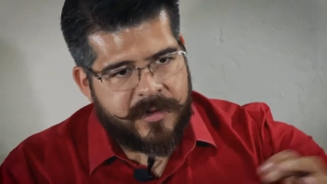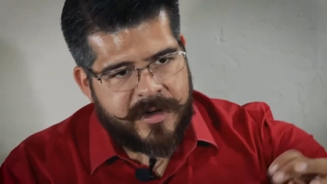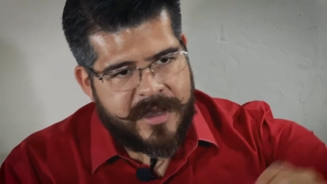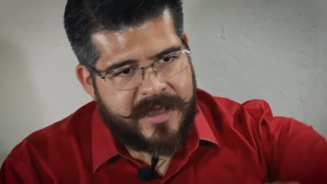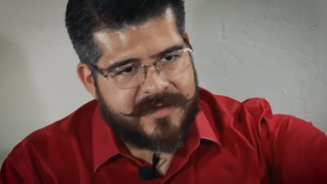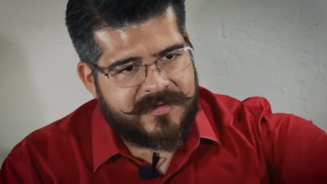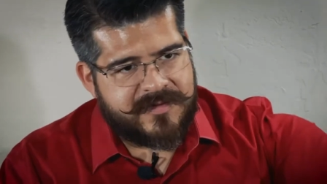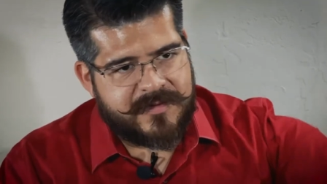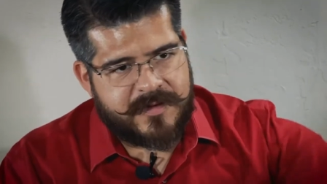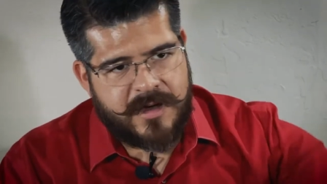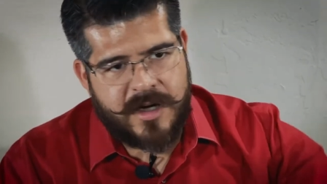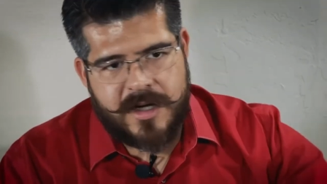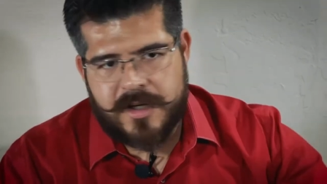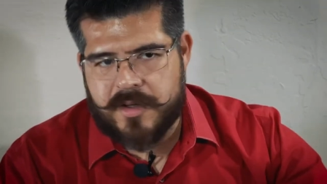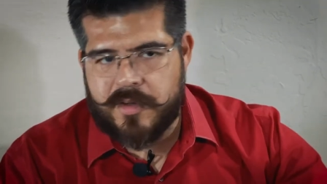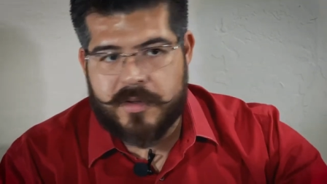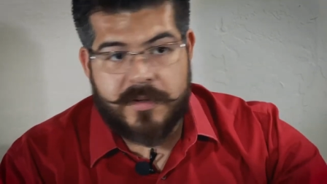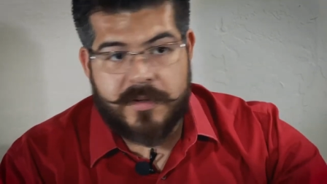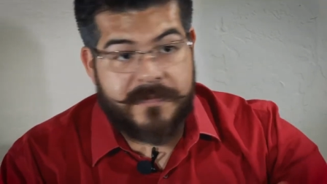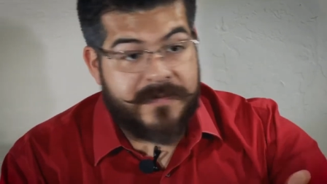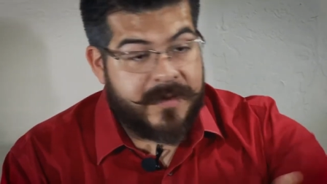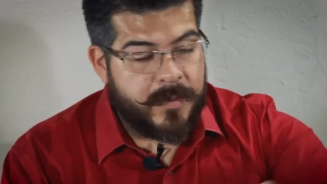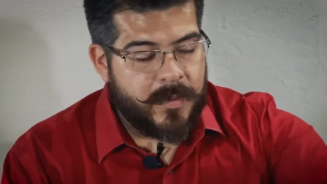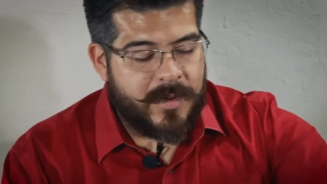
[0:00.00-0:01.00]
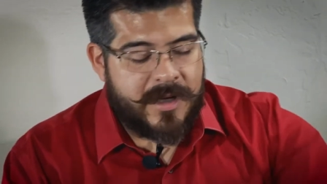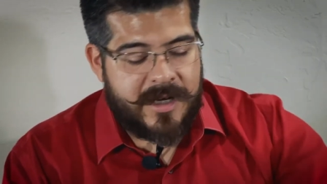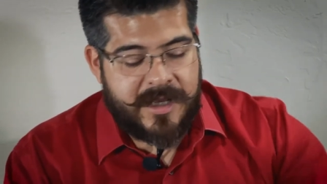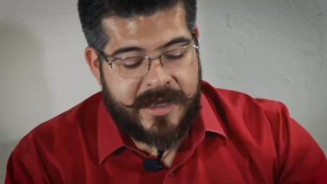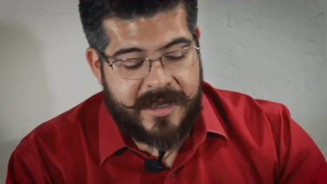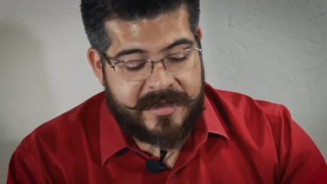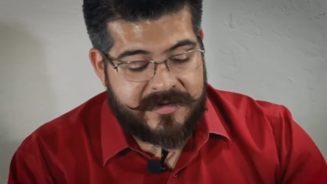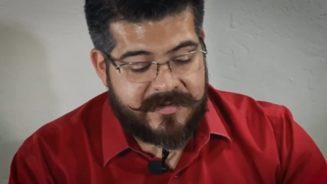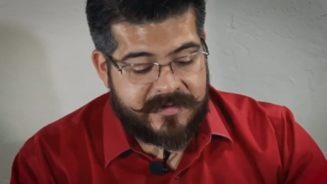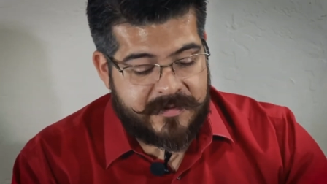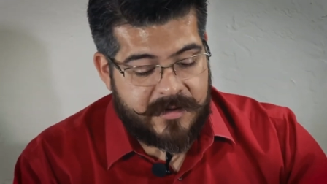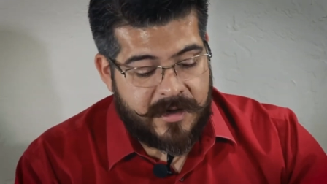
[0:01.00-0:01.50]
headstock or Vihuela
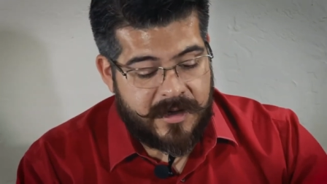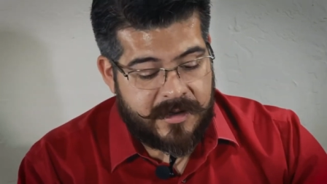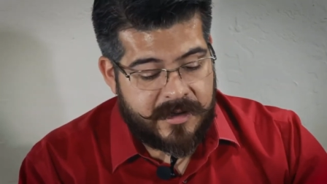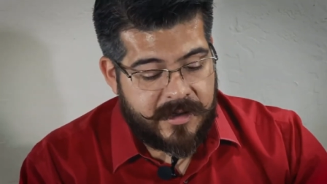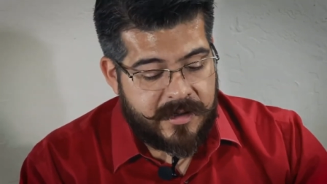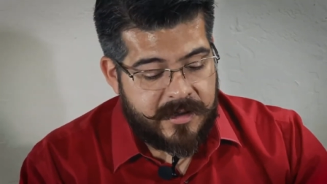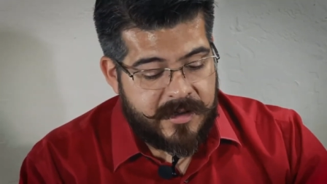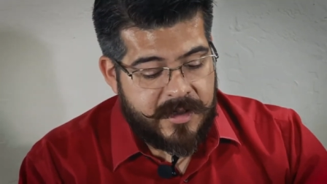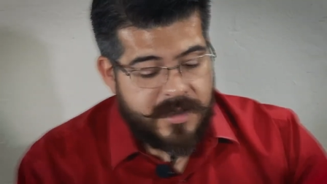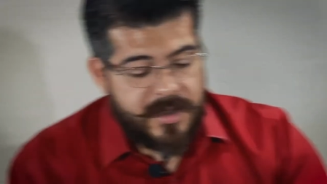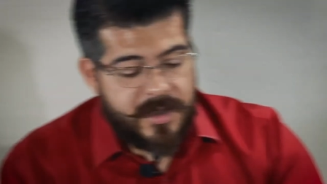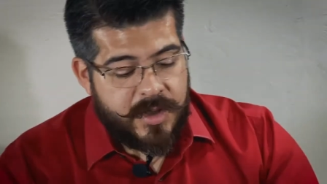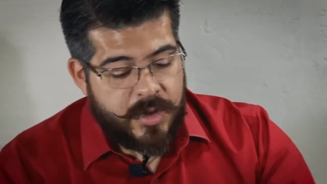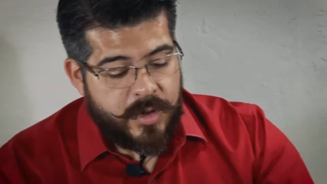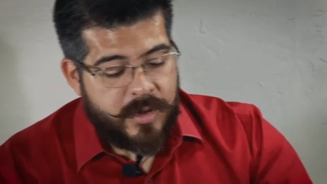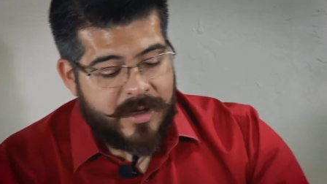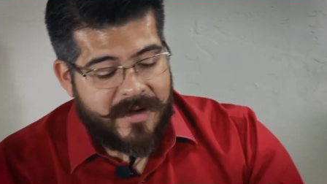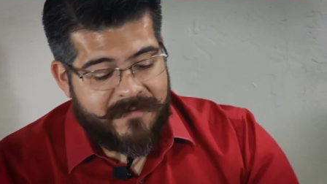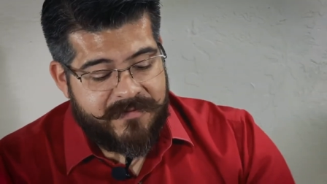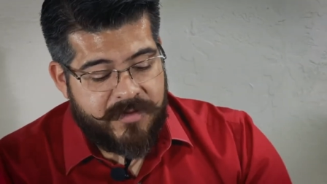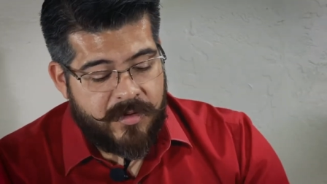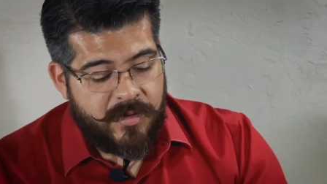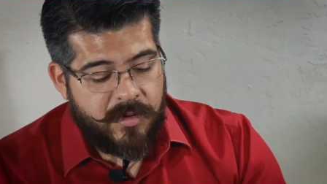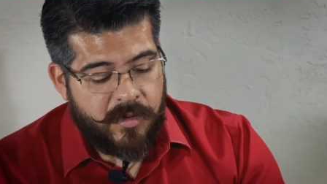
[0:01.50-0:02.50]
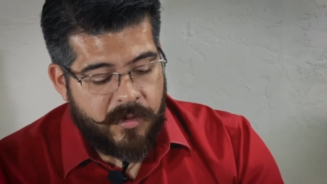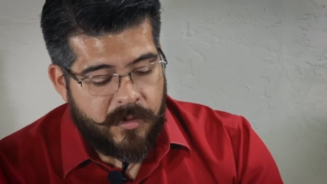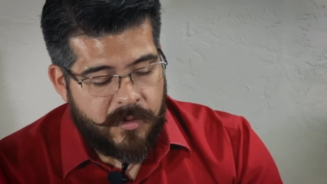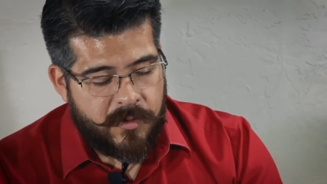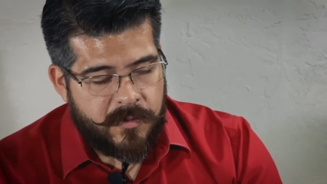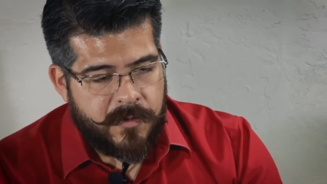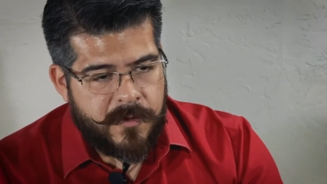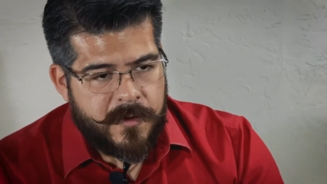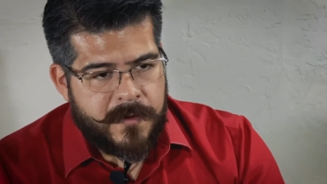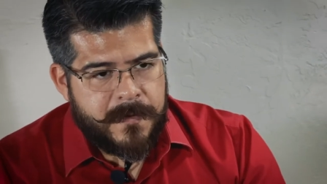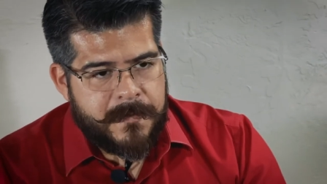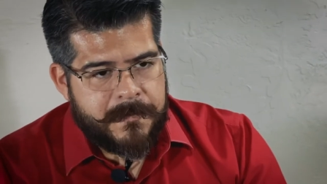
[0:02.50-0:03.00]
headstock. You have the
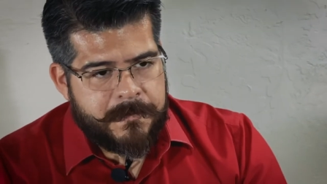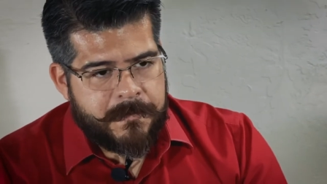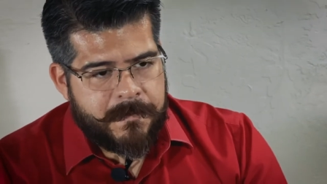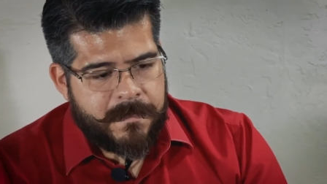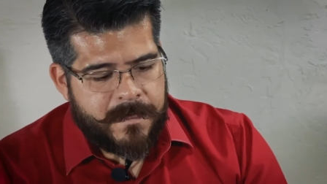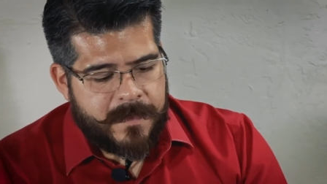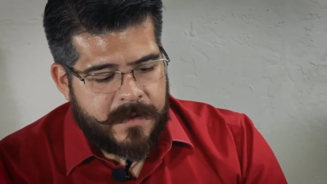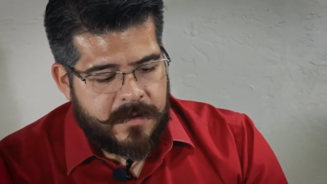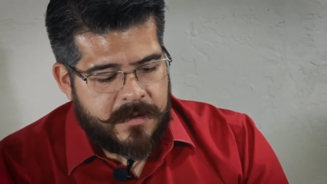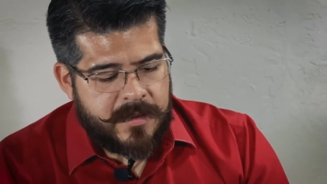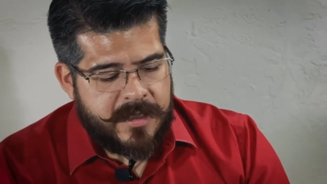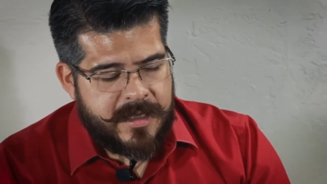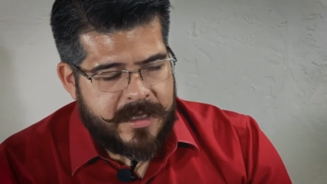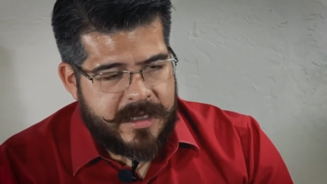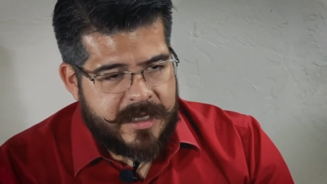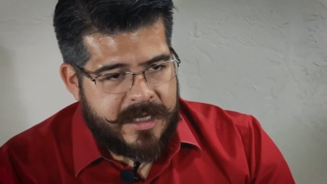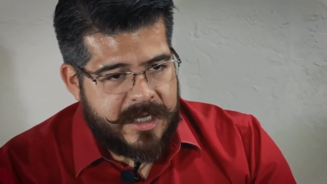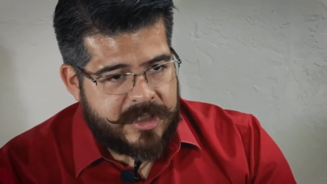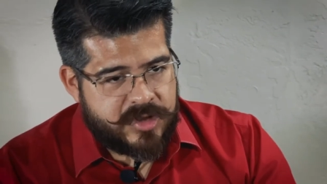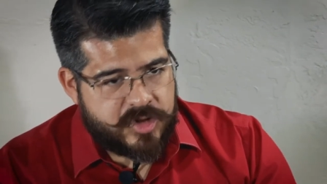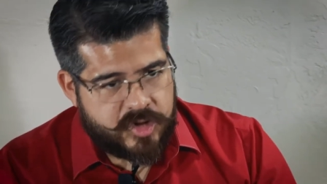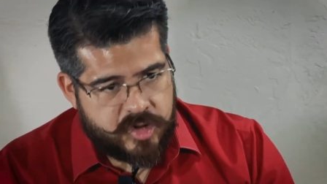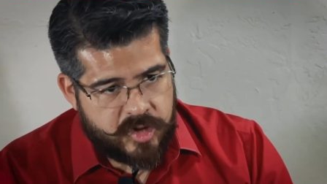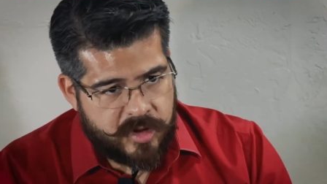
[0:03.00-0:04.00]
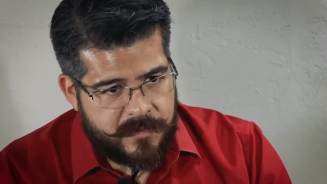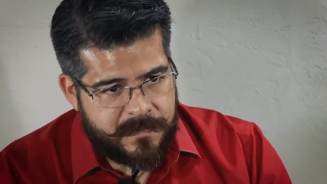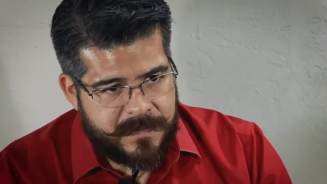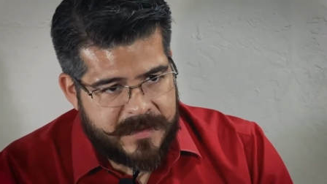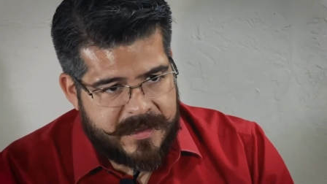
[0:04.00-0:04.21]
hole. It should be